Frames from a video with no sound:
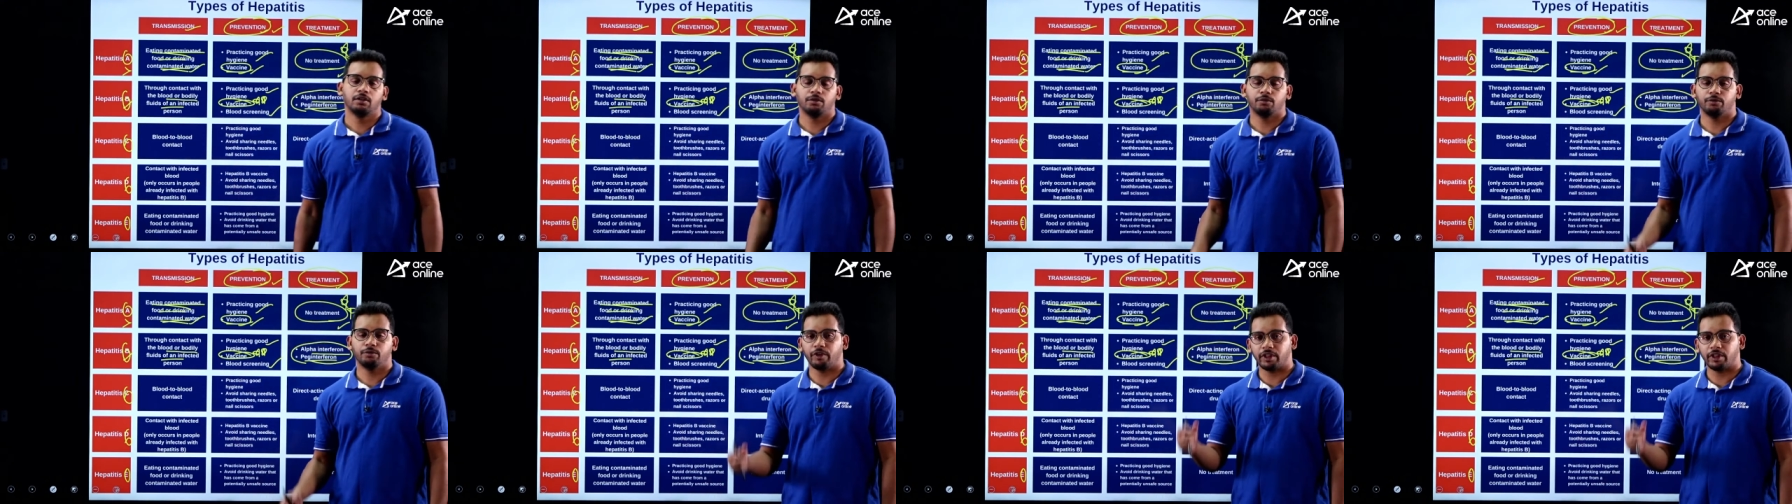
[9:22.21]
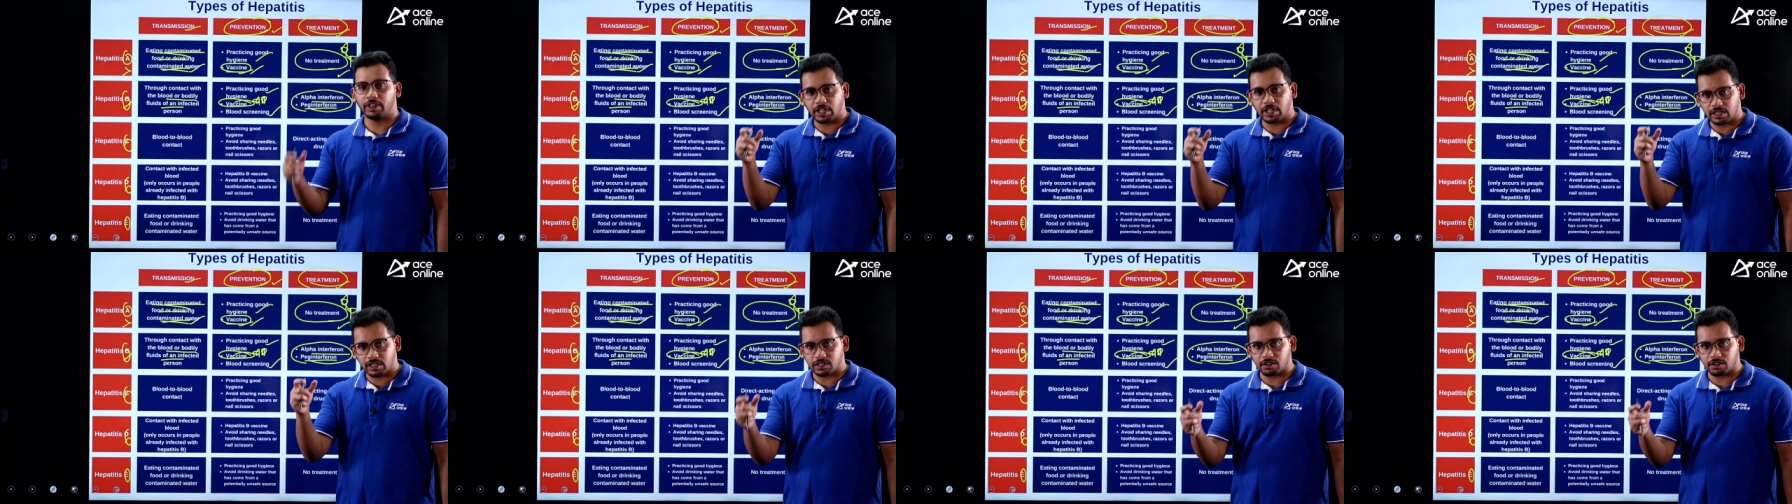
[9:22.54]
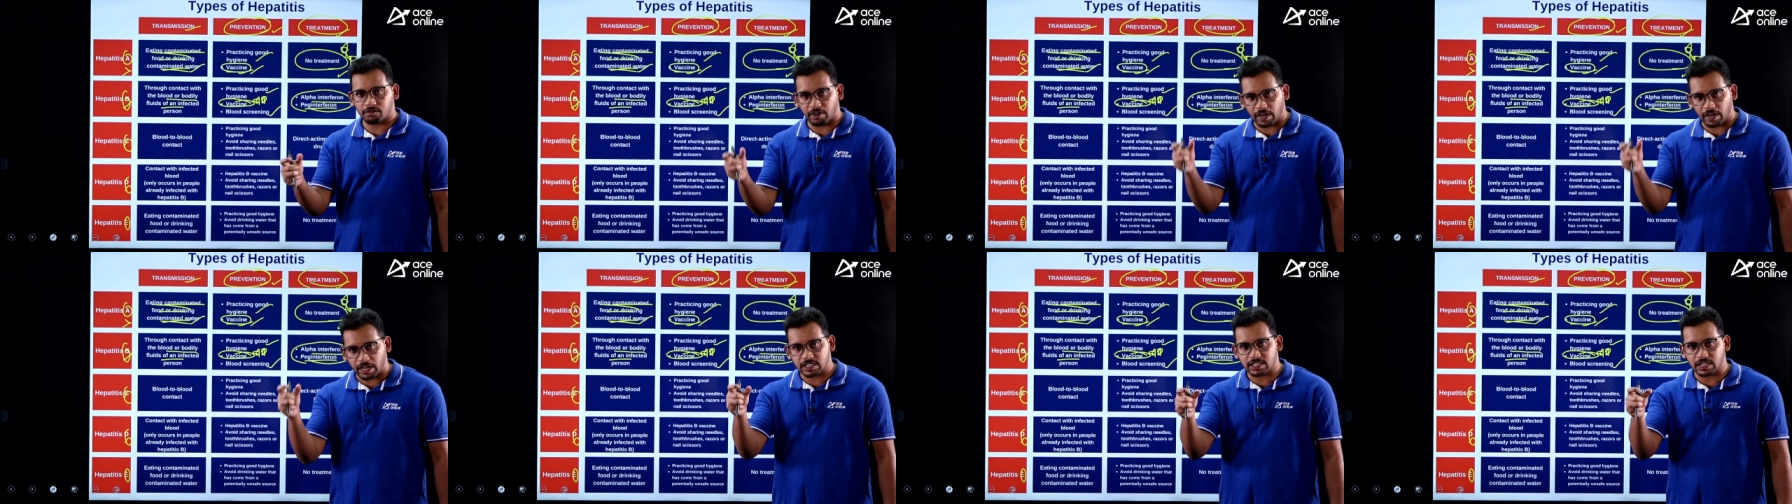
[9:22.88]
When there is a
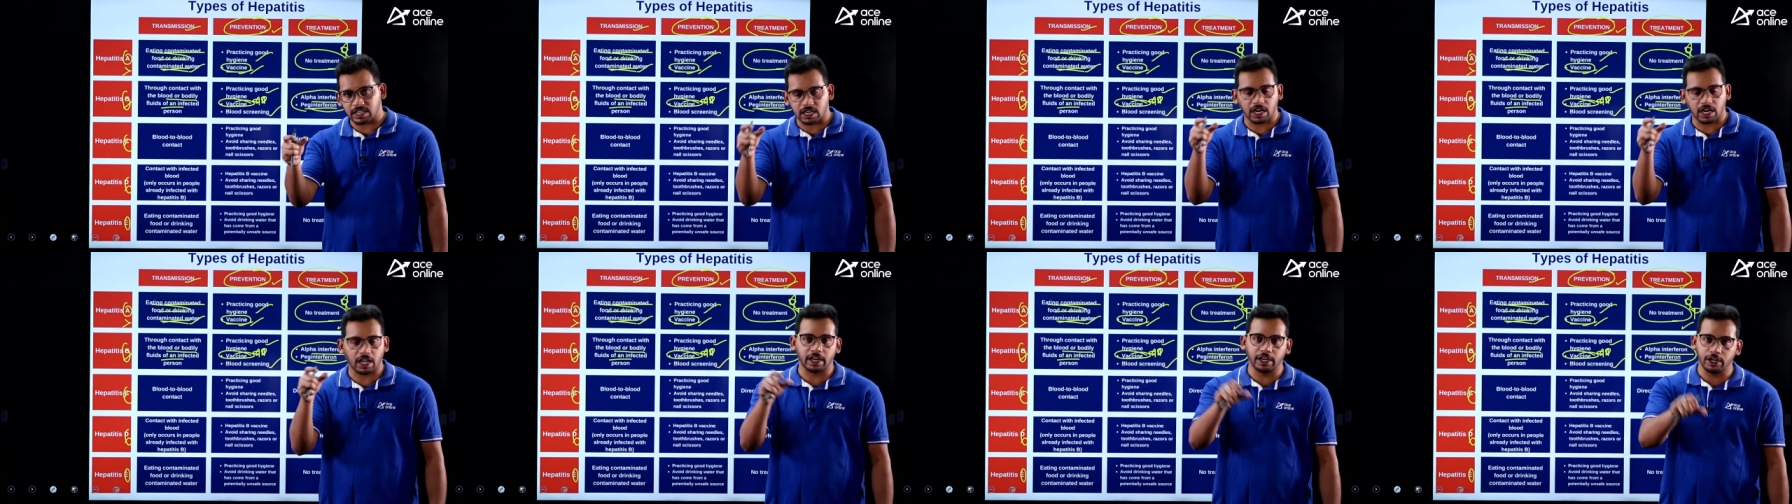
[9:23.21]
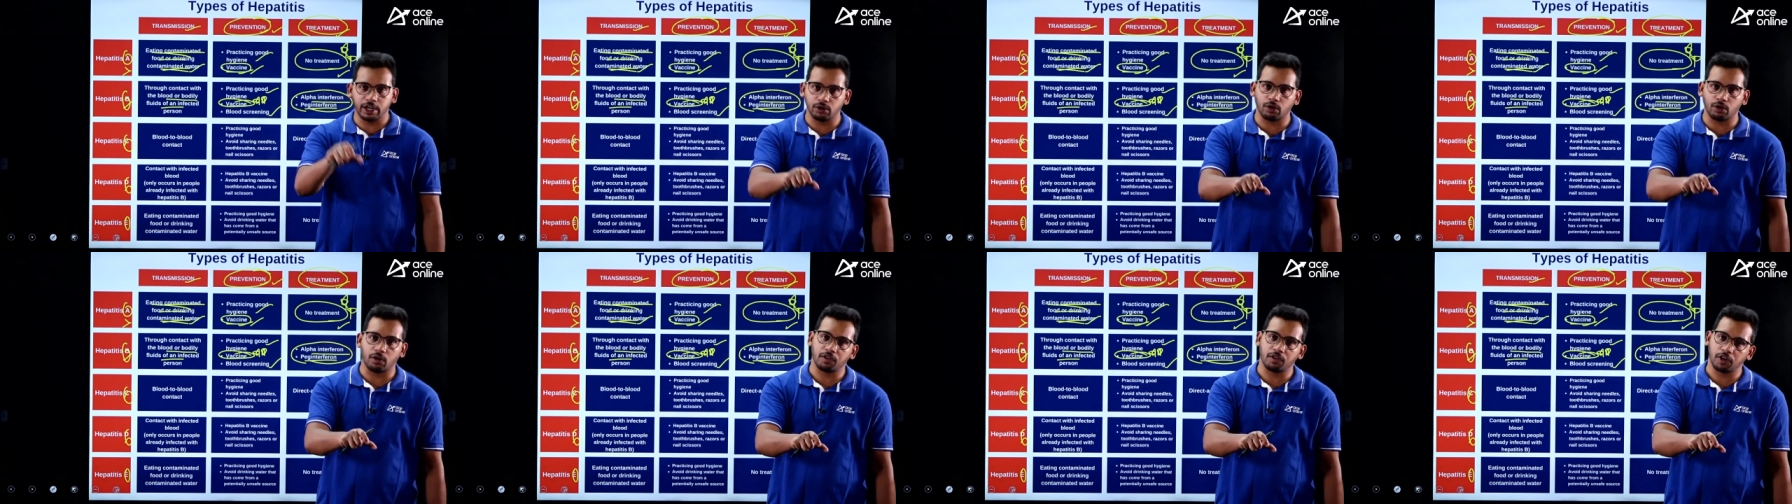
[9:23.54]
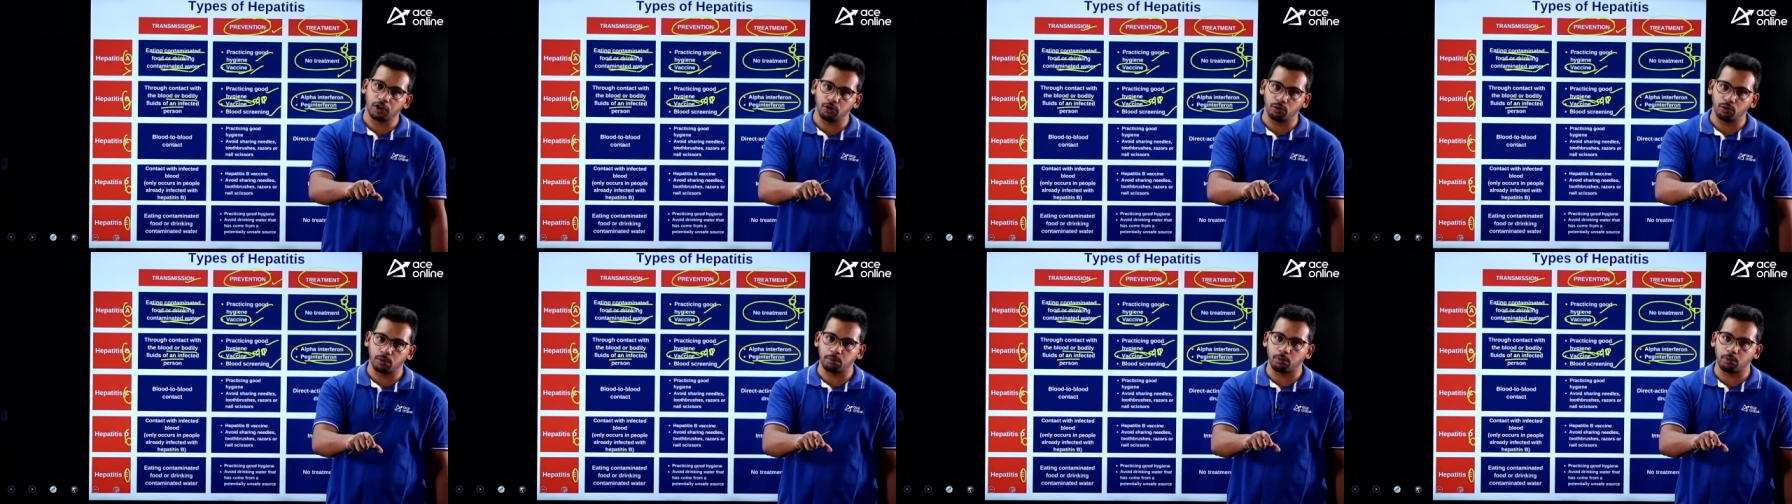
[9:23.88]
virus attack into our
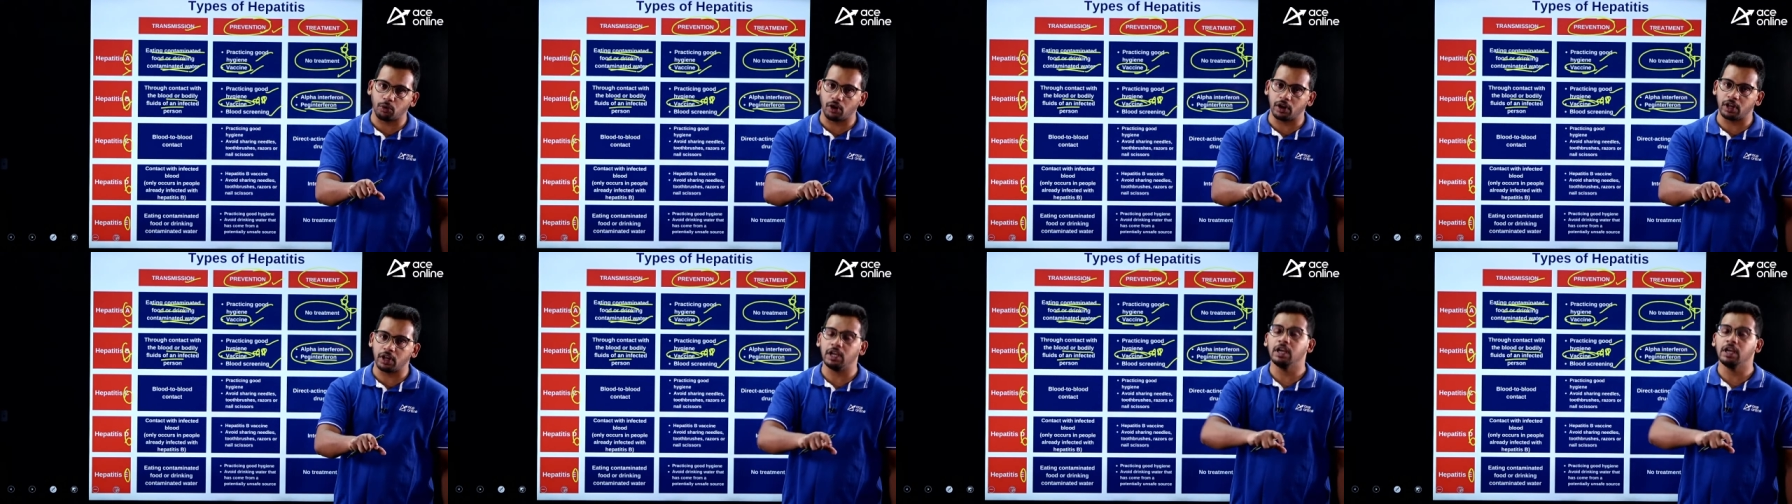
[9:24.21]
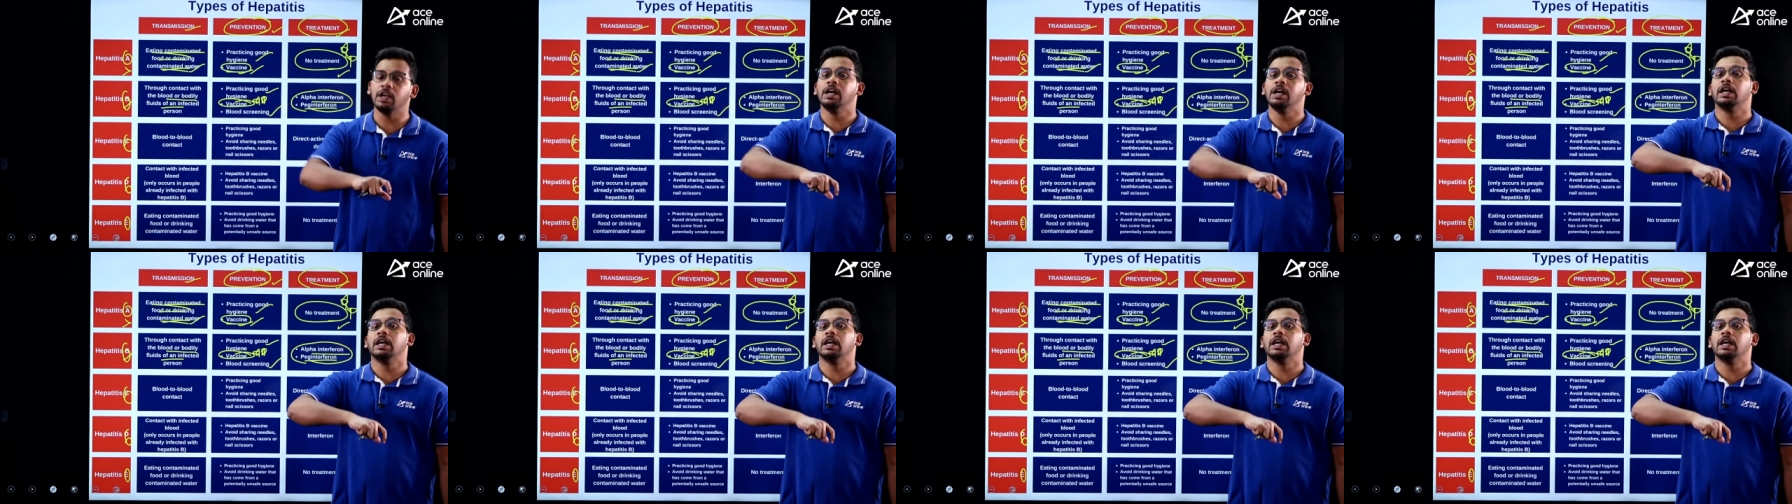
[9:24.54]
human body,